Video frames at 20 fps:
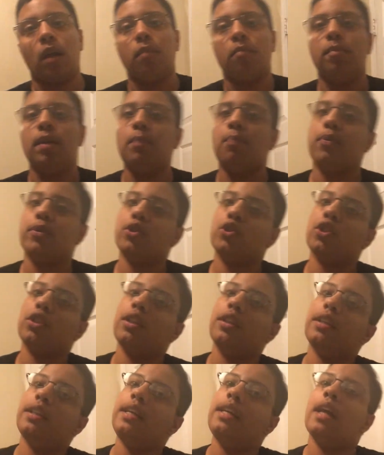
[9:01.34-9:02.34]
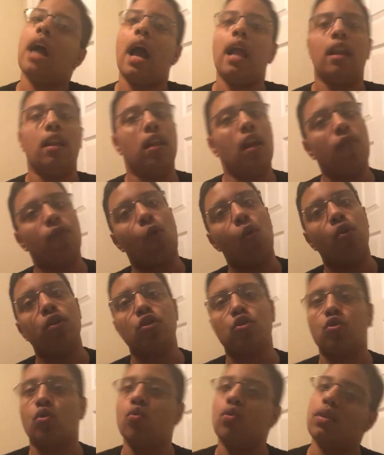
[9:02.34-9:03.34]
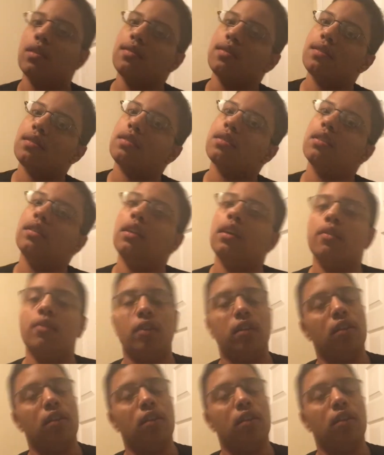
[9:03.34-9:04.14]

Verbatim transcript: me personally, I love going to school consistently,